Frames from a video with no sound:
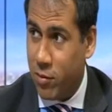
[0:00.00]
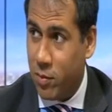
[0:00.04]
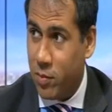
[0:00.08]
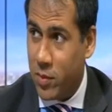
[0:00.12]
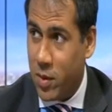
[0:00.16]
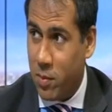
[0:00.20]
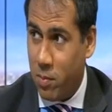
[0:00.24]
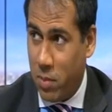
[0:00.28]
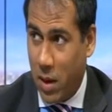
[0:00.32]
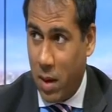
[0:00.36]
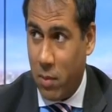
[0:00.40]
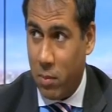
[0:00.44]
from
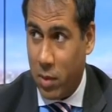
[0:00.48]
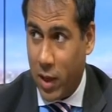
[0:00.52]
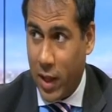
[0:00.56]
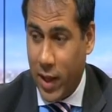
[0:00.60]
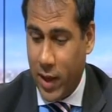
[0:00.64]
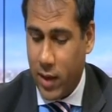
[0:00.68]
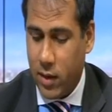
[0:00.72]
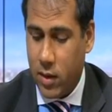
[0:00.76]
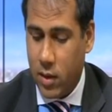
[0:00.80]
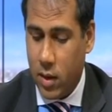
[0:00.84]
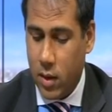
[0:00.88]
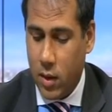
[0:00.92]
the
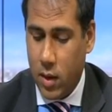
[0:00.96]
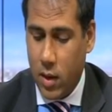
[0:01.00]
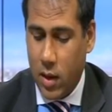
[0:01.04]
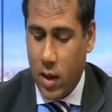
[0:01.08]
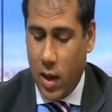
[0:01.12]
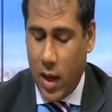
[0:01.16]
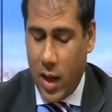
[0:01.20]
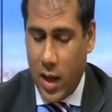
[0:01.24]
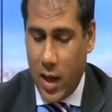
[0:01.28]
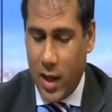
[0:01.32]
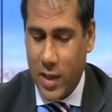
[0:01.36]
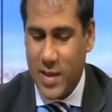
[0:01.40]
public.
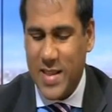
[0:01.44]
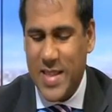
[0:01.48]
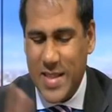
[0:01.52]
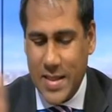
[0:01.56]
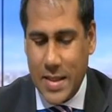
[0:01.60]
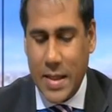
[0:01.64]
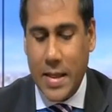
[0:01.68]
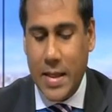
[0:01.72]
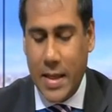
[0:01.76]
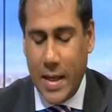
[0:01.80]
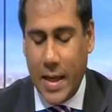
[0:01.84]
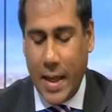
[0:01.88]

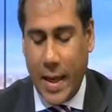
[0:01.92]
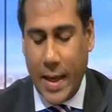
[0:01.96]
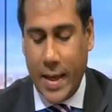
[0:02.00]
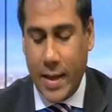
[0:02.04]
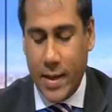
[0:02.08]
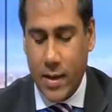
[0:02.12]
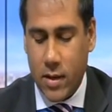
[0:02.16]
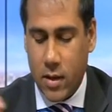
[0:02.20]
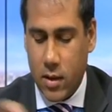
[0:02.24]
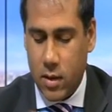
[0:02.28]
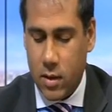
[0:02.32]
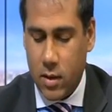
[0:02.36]

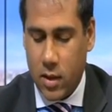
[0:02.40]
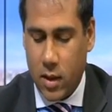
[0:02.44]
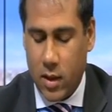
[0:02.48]
stealing,